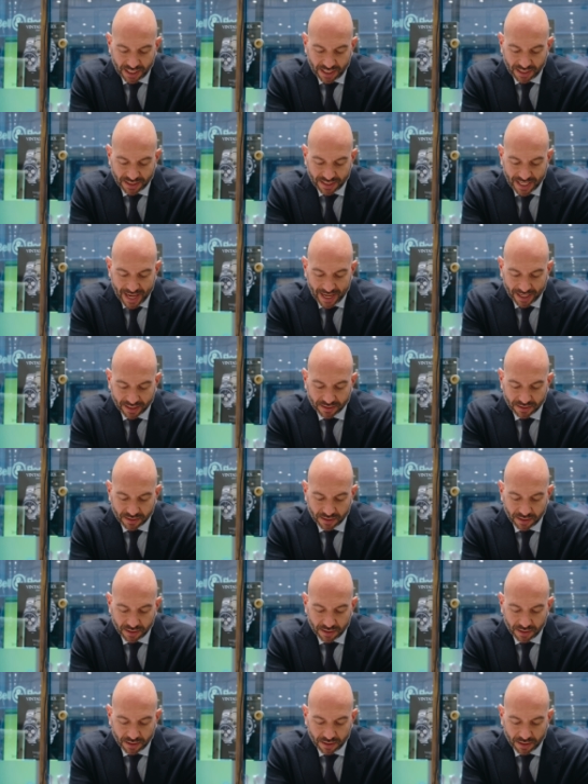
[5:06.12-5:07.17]
T text.
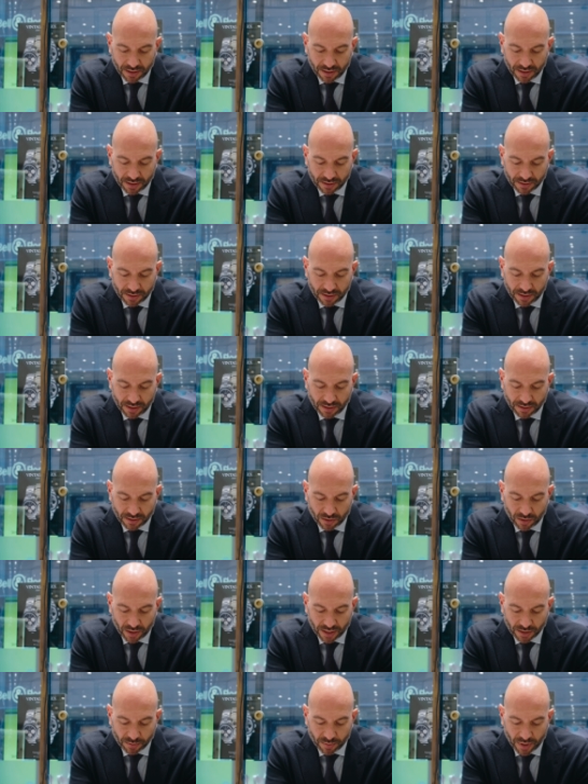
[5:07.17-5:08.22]
So these are
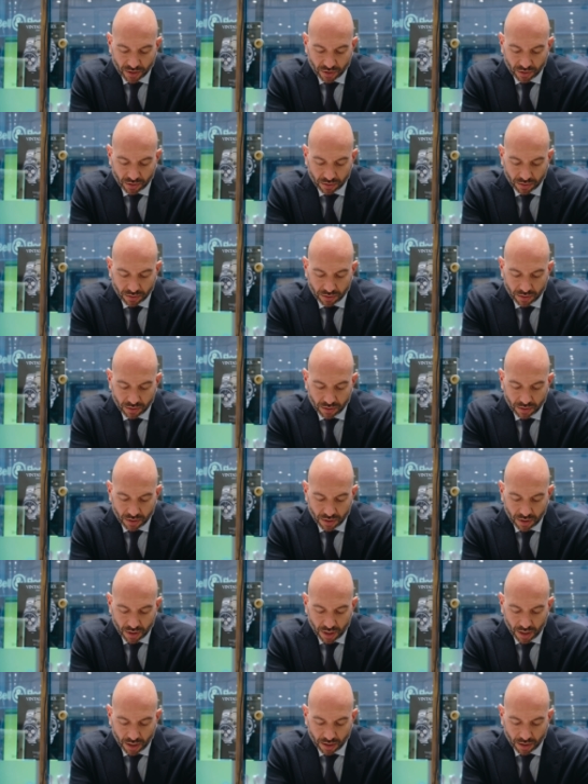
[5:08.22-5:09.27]
quite special
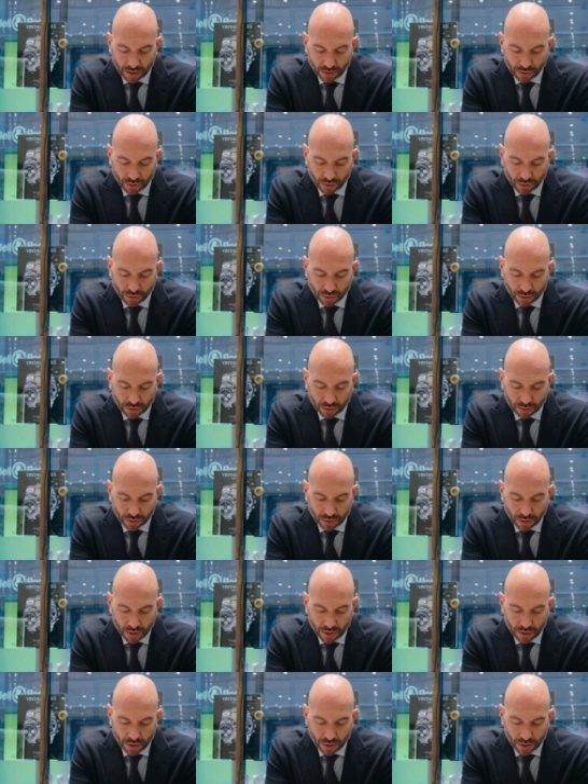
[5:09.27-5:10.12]
and unusual.